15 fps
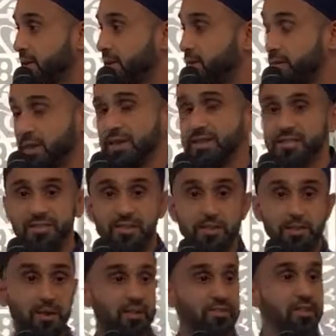religious
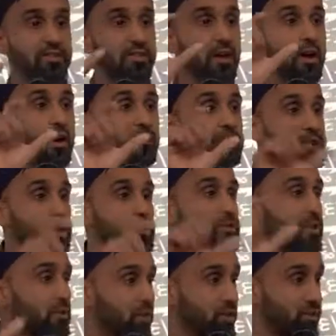experiences of Jews
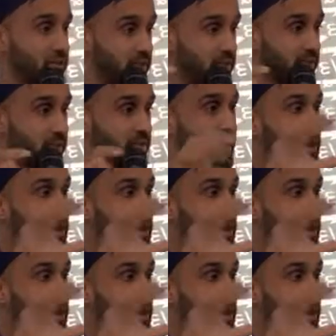and Christians,